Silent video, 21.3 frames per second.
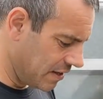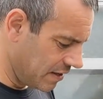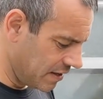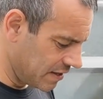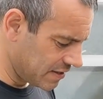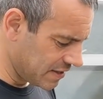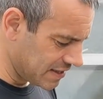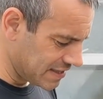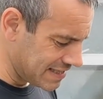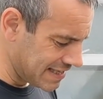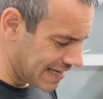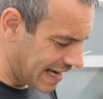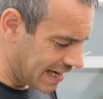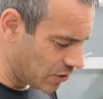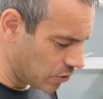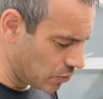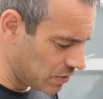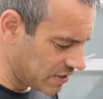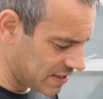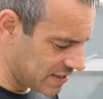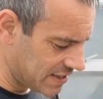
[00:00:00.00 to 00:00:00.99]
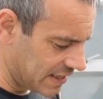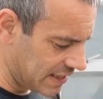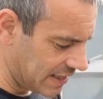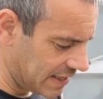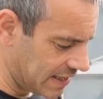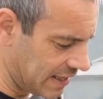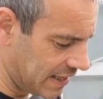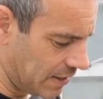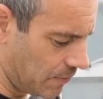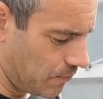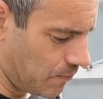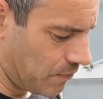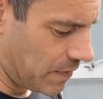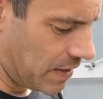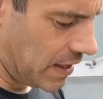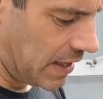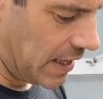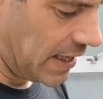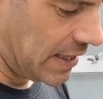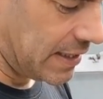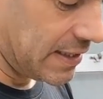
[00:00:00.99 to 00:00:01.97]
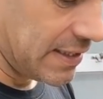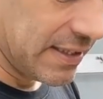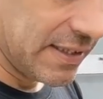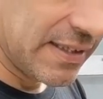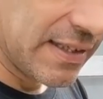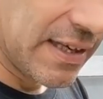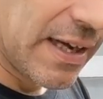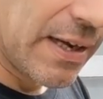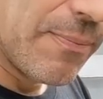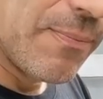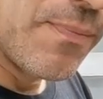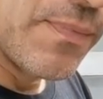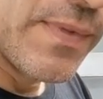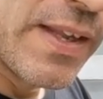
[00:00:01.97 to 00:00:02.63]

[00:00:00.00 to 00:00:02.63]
This is Nano Silica, and